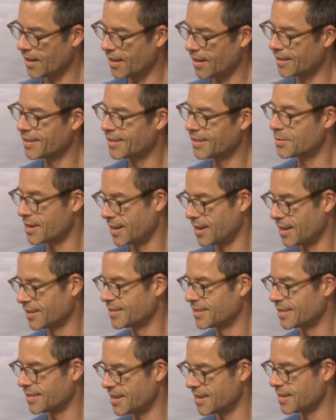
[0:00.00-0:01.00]
In
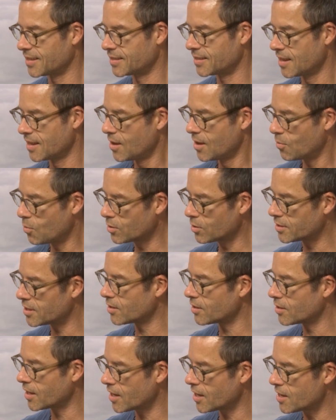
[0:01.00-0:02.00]
reality, yes. Was
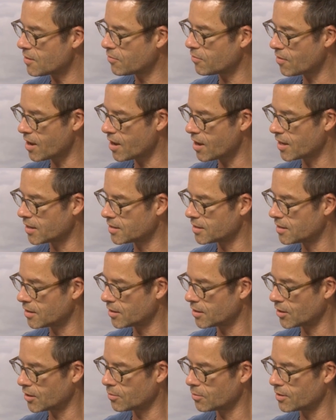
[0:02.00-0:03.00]
there a key phrase
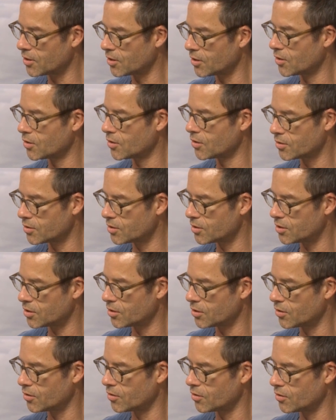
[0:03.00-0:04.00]
that you would use
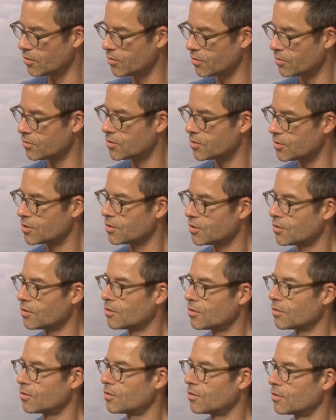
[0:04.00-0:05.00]
to
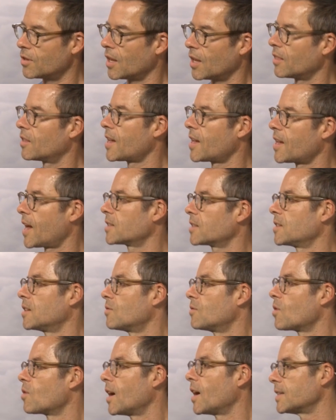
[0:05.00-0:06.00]
get the
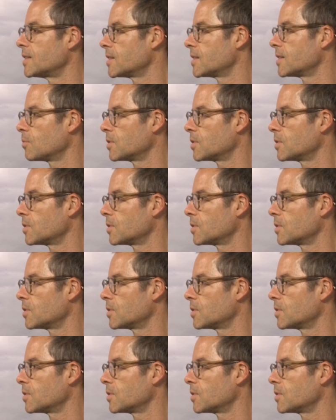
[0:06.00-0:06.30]
accent right?